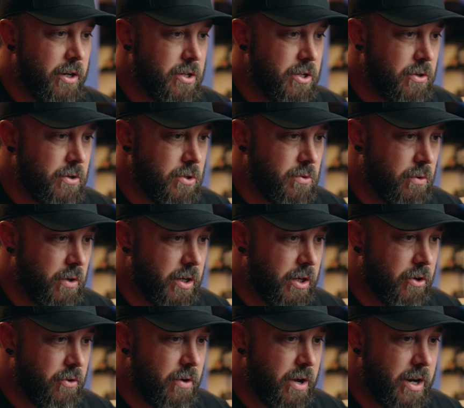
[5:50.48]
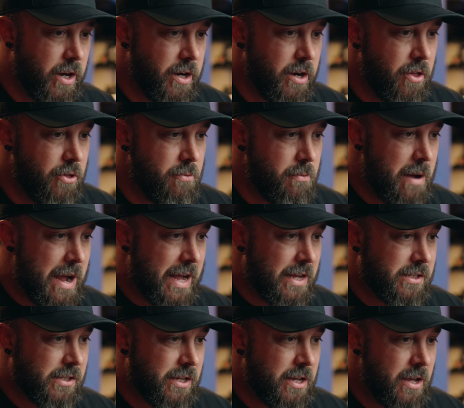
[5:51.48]
do is we're gonna create another
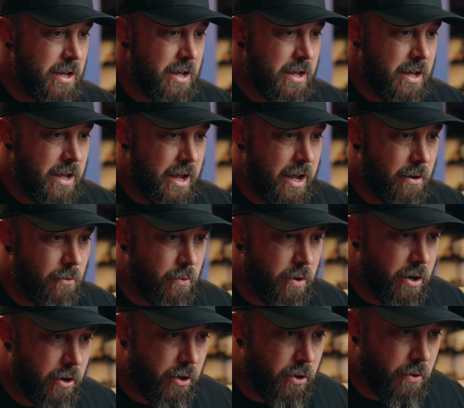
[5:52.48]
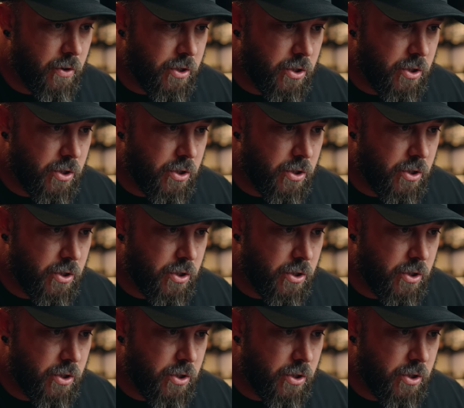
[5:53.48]
mask, and we are going